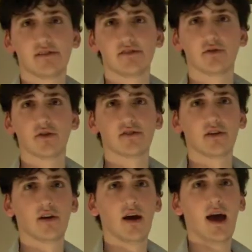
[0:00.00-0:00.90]
to talk
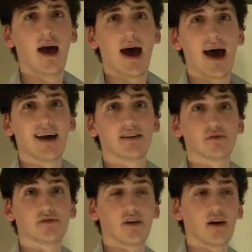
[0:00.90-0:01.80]
to, and it
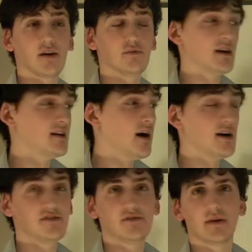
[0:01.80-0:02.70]
was really
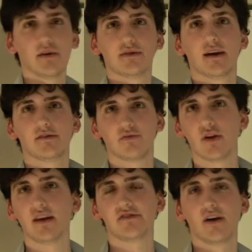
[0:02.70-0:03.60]
nice to be able to get to
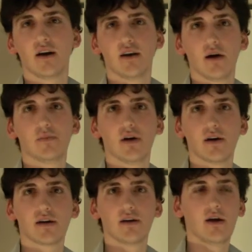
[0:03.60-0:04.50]
redesign her
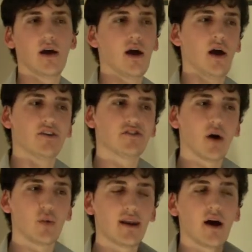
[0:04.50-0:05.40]
blog. So I
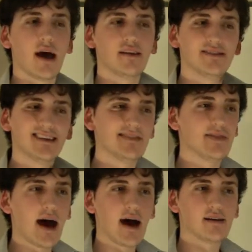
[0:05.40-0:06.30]
went ahead and did
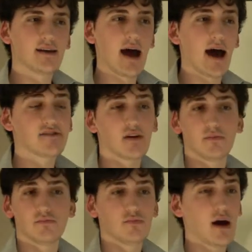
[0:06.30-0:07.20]
that as I
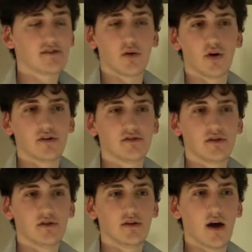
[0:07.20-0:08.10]
wanted
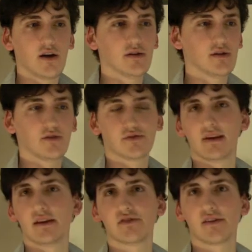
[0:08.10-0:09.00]
to. It was an
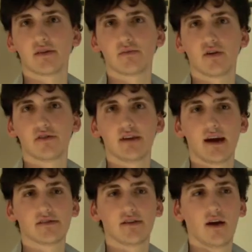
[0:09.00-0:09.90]
interesting
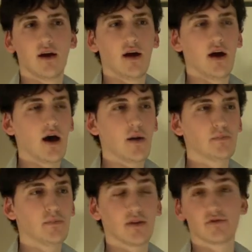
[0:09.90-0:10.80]
project.
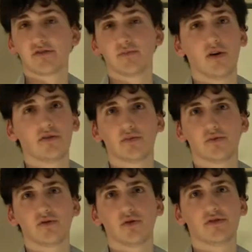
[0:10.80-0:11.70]
But the response
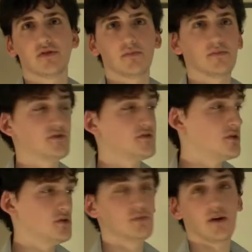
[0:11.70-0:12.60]
was awesome.
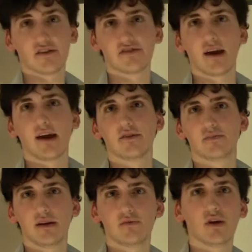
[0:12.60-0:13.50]
Sue, like I say, has
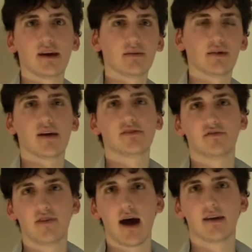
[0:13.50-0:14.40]
been reading
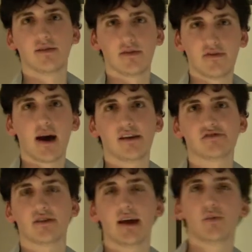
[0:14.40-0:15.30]
PSD-Fan and the
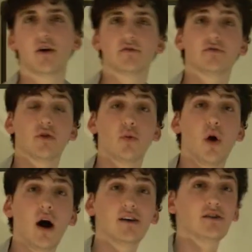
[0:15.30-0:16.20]
FanExtra network for a
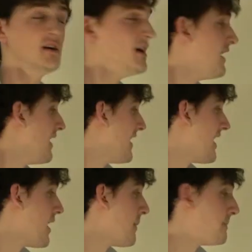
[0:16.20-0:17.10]
while,
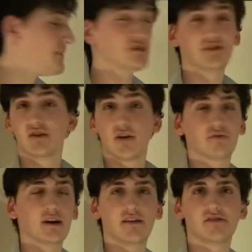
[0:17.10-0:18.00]
but she got the
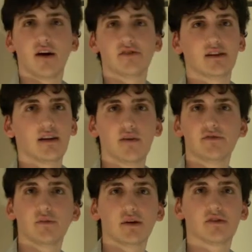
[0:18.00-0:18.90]
redesign. She loved
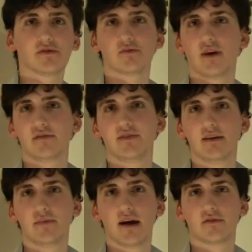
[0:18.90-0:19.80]
it. We got some great
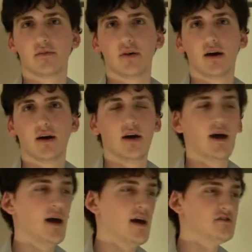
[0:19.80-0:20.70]
feedback from her.
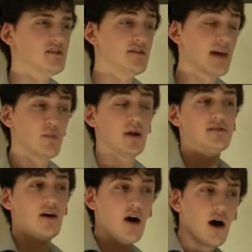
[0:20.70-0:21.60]
She then went
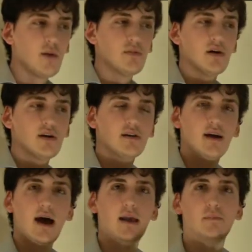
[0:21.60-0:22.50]
to her blog
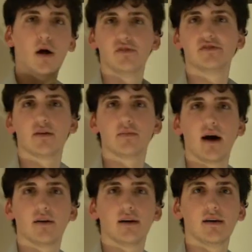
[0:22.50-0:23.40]
and posted
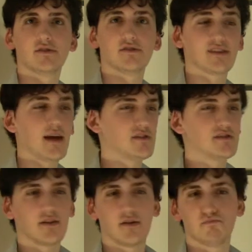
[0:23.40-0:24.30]
about it, just gave
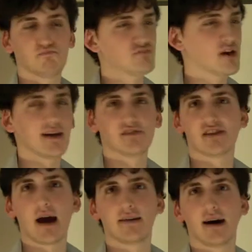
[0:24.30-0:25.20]
this brilliant
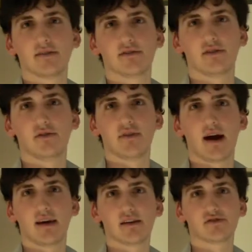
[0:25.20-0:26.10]
shout out to
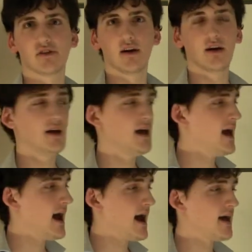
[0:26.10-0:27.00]
FanExtra,
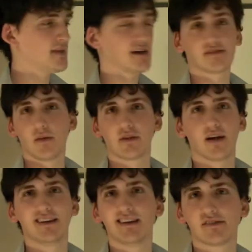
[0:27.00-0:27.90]
and that's something I
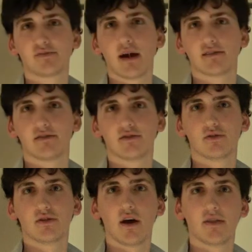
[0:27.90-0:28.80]
didn't expect at
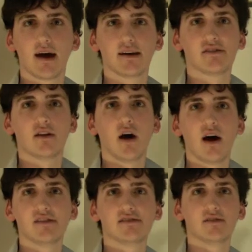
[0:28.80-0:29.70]
all. That is a
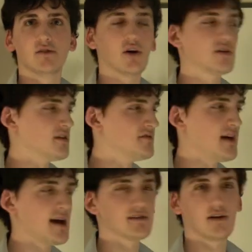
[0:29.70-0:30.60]
nice knock-on
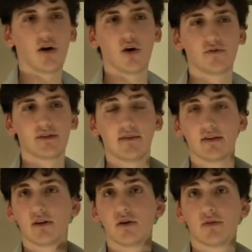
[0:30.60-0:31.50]
effect of
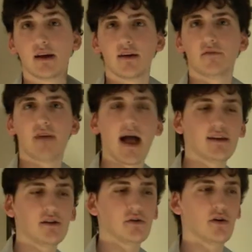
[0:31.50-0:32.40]
giving your reader
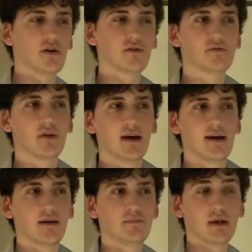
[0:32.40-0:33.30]
value, of
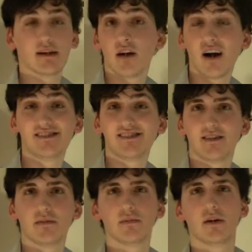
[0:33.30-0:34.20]
being nice to
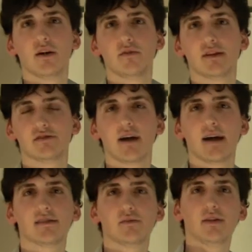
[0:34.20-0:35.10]
them, of
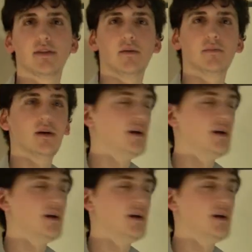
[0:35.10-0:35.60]
interacting with them.